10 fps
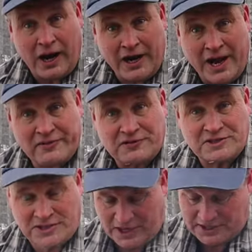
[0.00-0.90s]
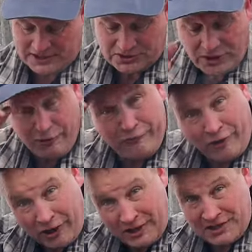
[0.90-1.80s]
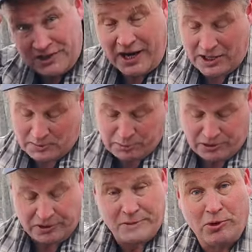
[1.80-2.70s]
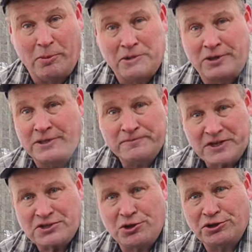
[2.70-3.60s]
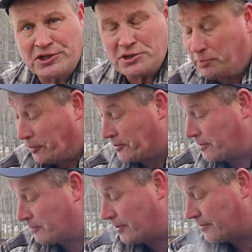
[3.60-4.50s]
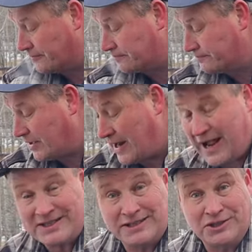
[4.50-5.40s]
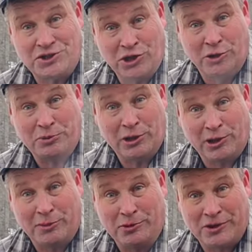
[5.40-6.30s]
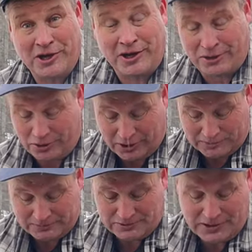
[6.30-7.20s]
I have to say that so far this InkBird thermometer is not disappointing me. It actually showed me a lot more than I thought.